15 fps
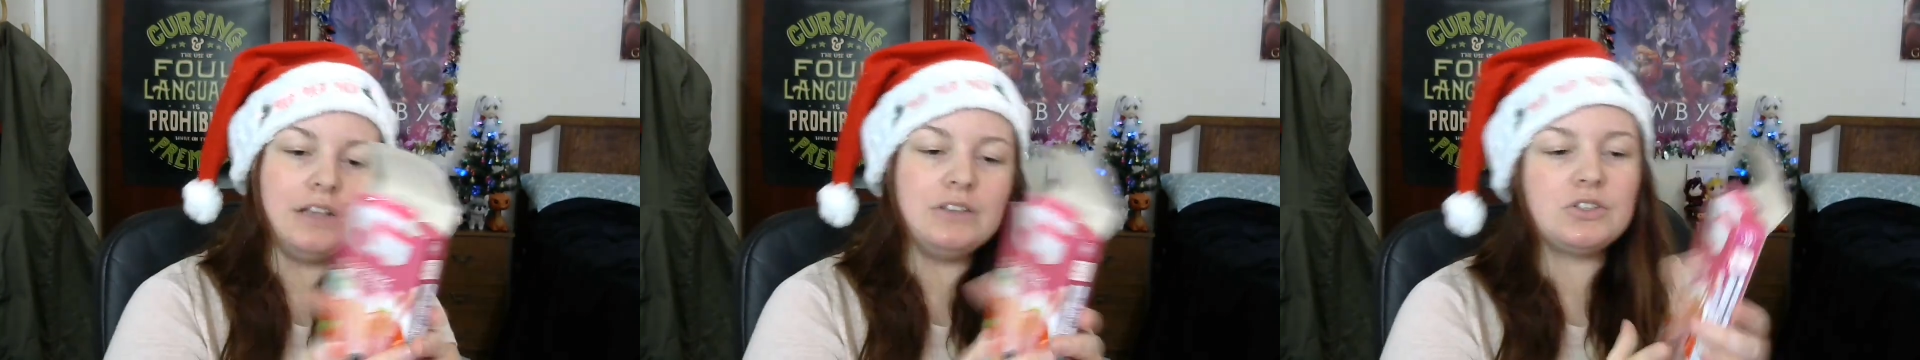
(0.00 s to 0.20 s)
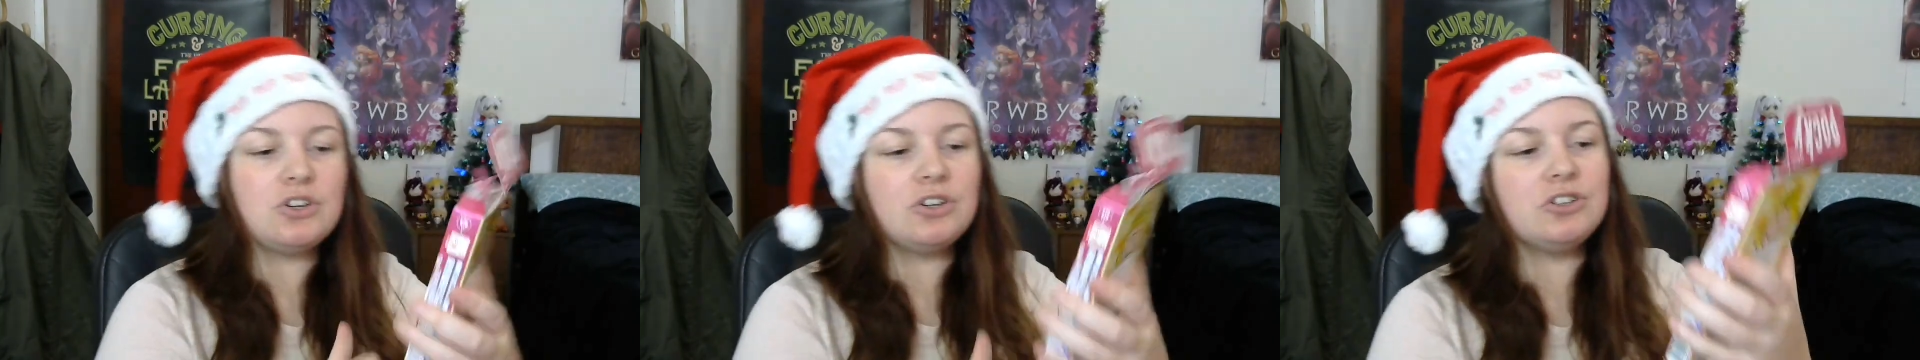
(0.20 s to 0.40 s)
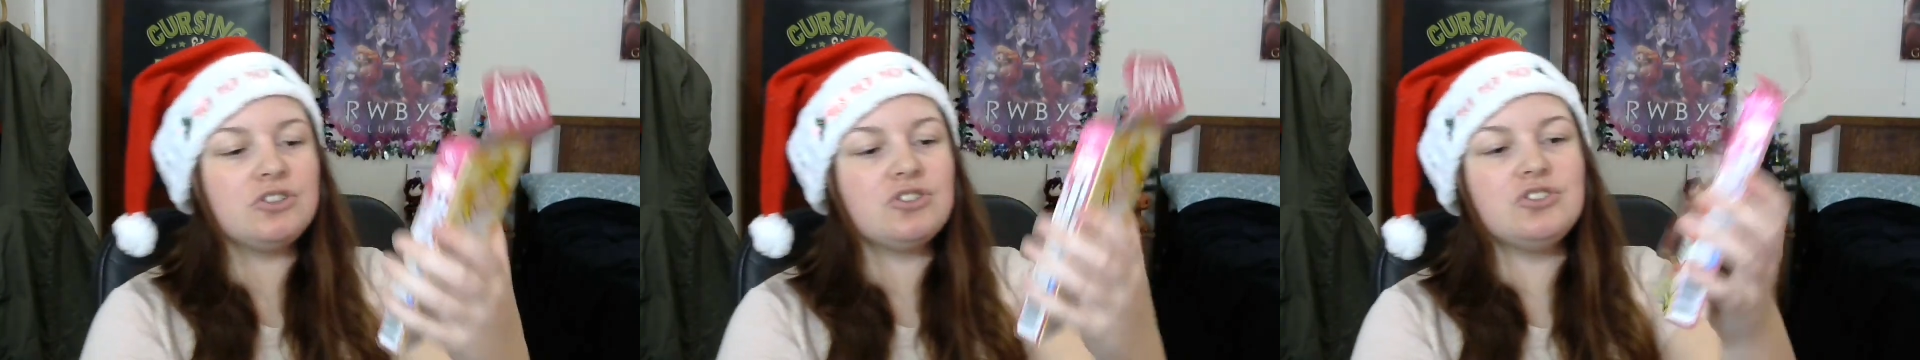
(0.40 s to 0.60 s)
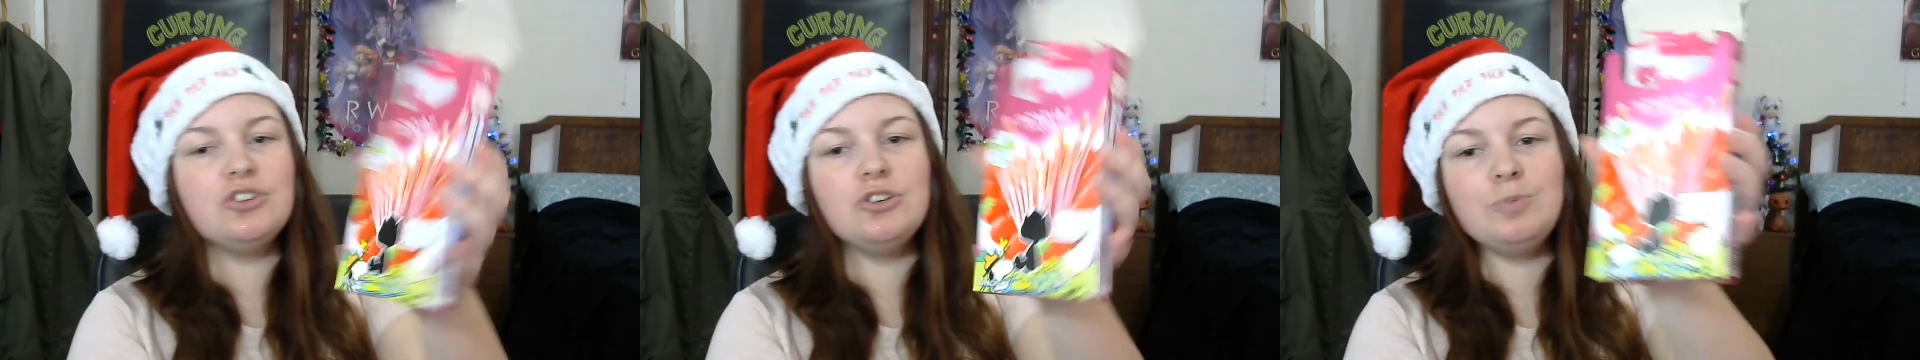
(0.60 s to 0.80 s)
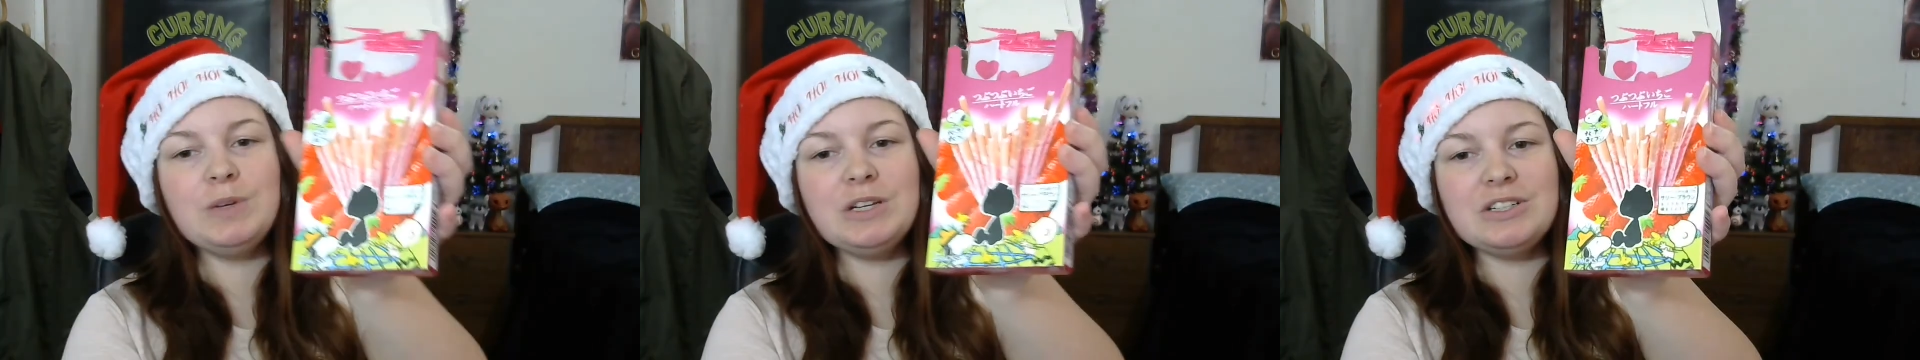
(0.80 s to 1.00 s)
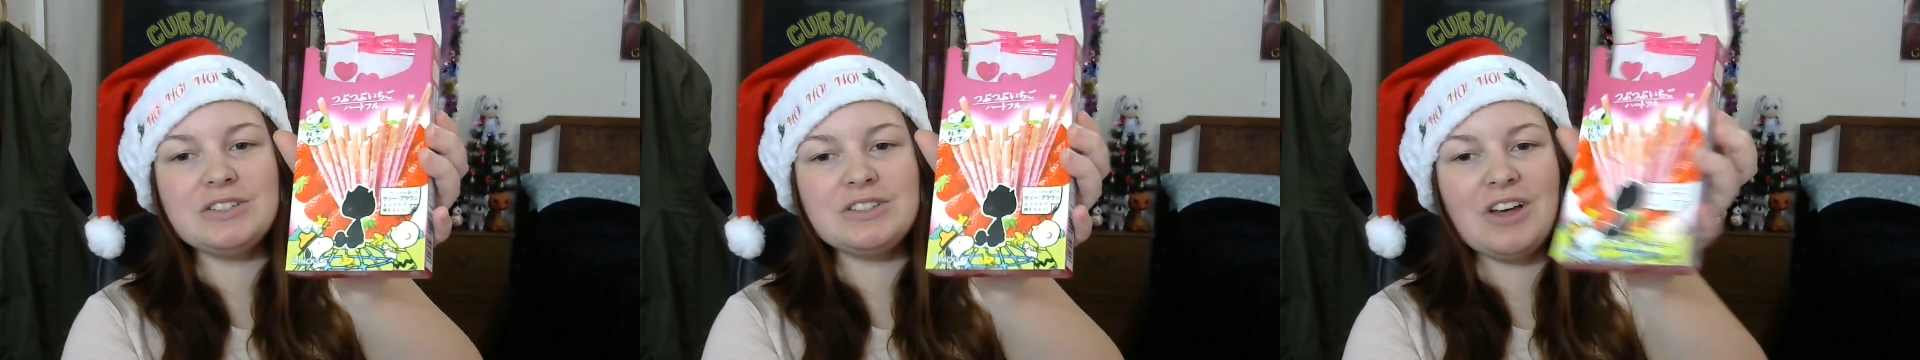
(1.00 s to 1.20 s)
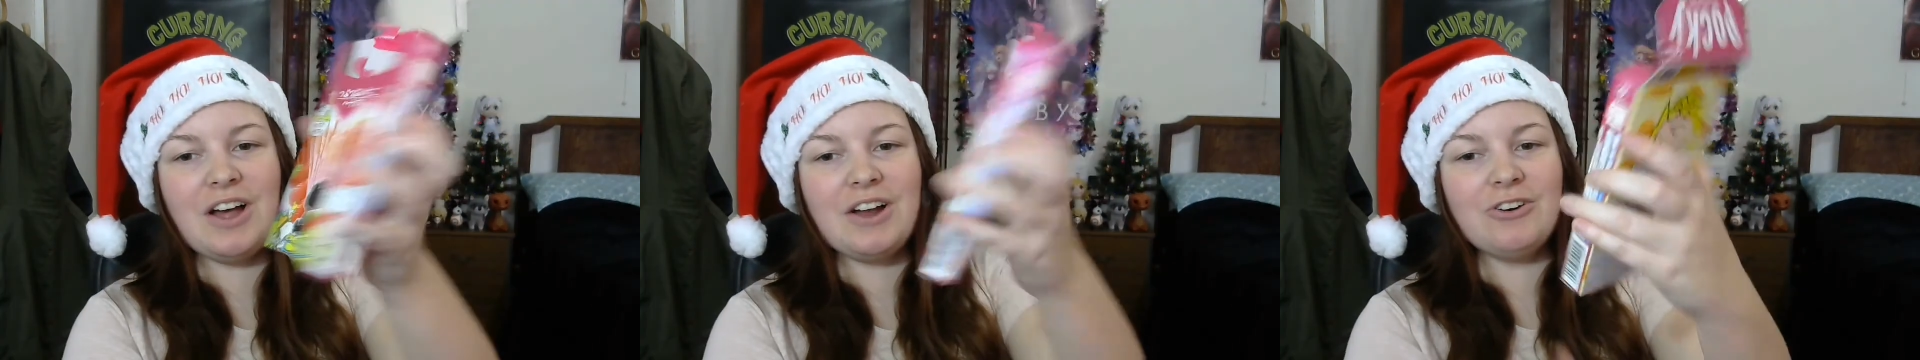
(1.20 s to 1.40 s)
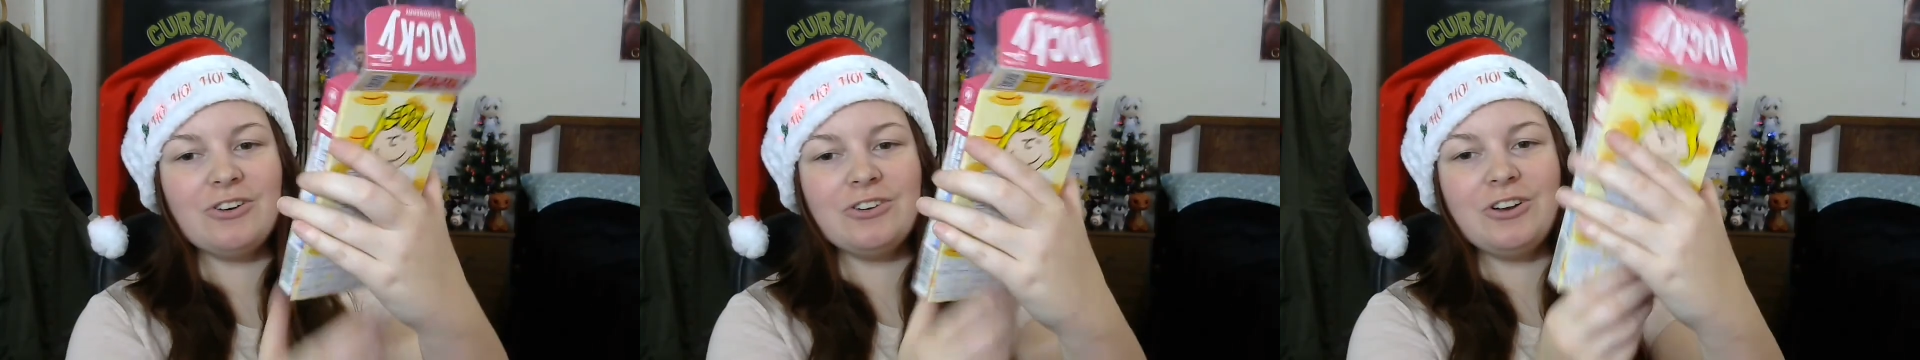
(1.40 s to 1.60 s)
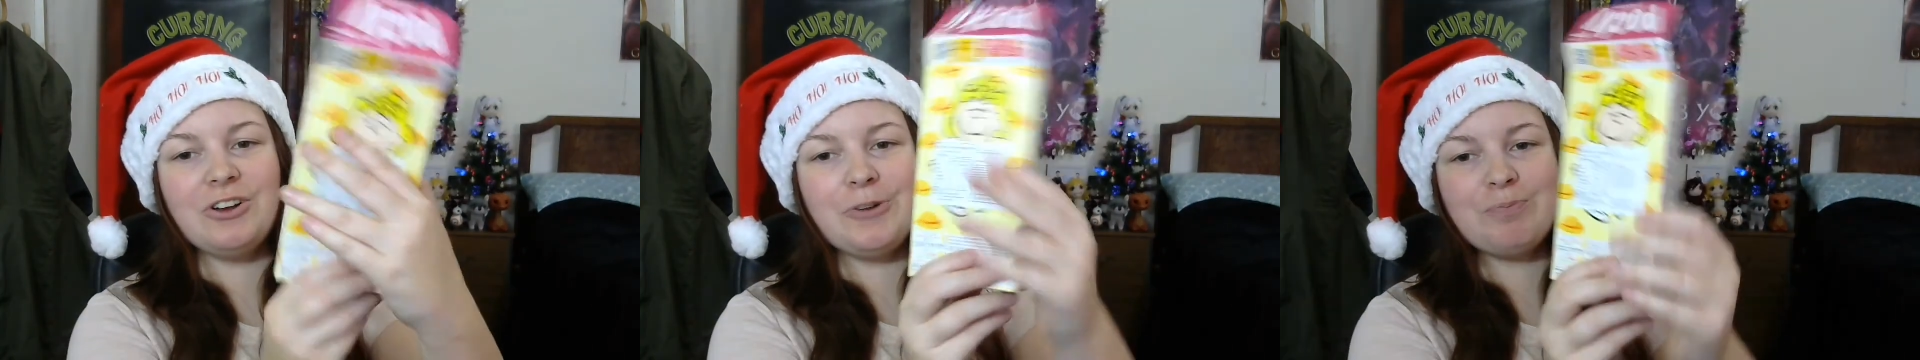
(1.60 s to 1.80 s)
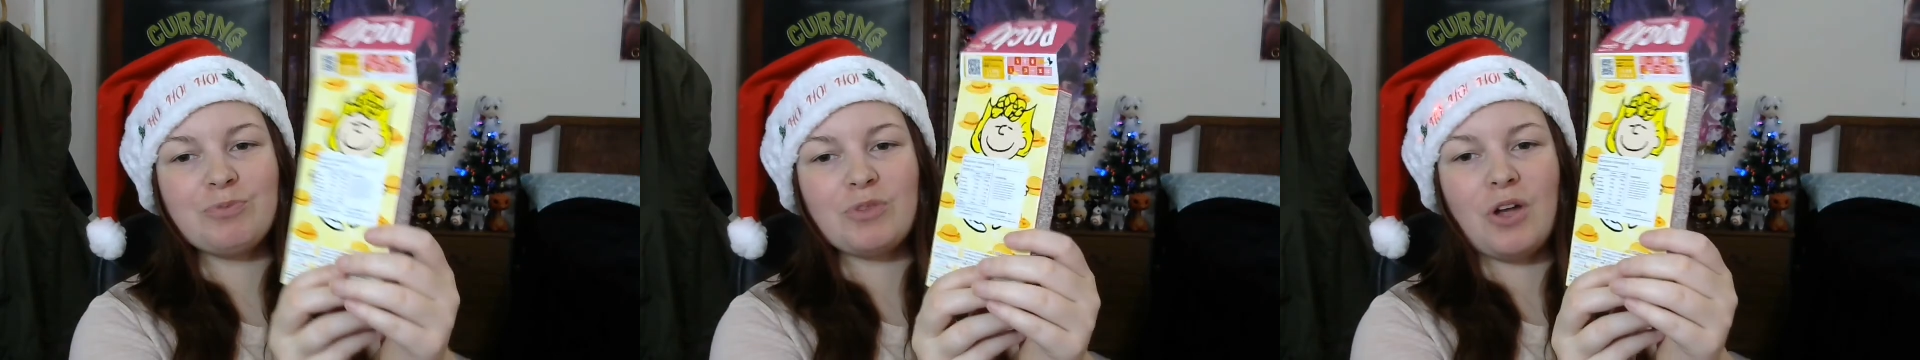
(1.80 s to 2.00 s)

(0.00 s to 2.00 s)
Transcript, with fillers: it's got a Snoopy design on it.